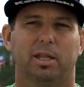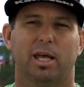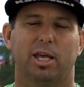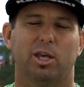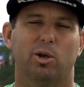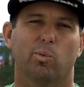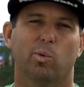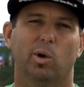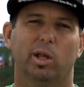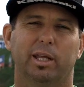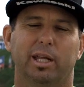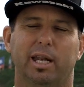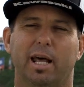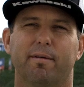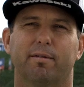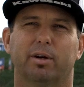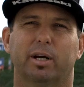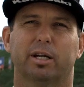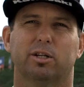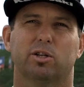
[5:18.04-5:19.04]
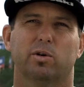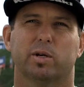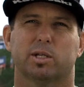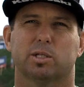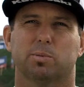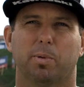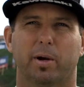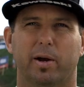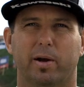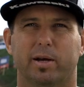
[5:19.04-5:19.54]
that you really never get to
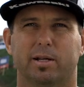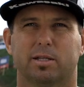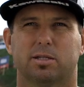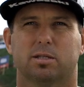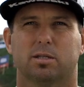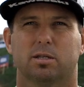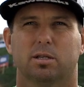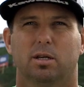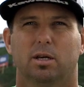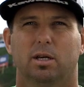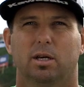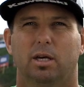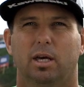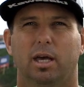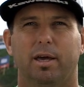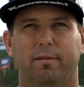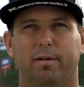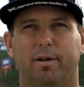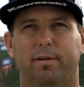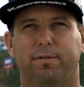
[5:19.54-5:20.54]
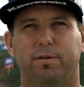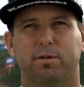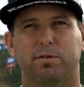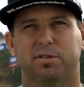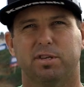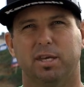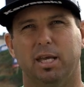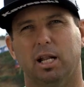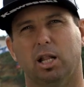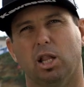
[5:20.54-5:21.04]
experience, even if you've
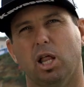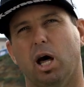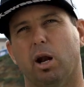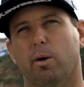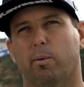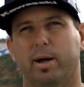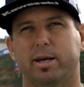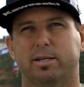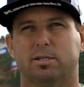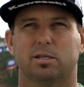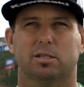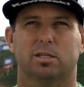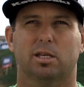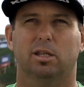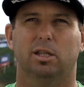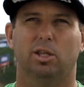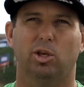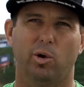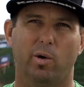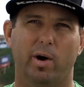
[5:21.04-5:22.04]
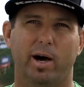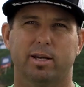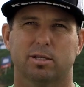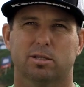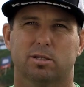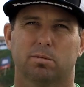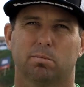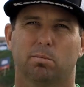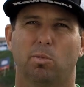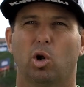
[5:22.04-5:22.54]
seen a lot of races in the
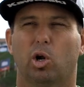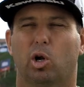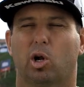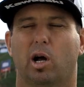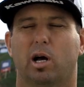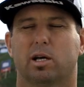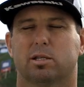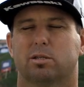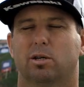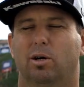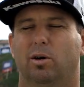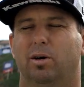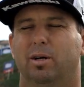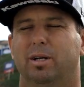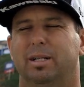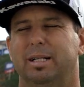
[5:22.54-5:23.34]
US motocross. So